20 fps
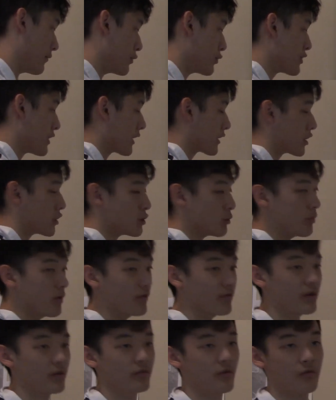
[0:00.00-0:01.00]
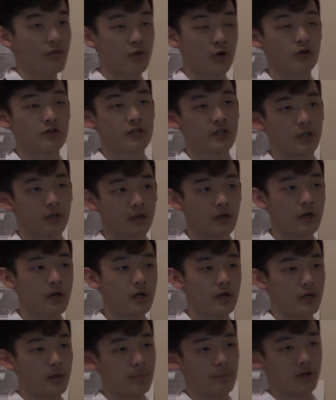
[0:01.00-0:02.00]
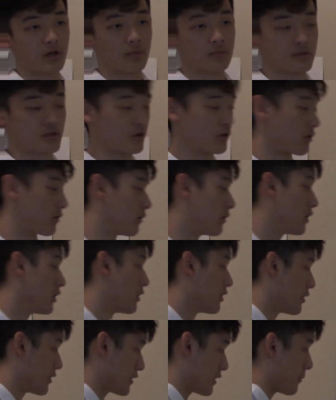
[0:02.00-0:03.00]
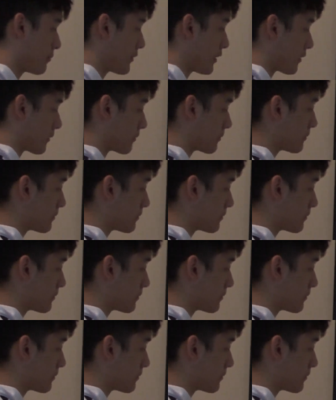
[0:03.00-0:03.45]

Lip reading: you take the derivative of 13, it becomes 0. Same thing.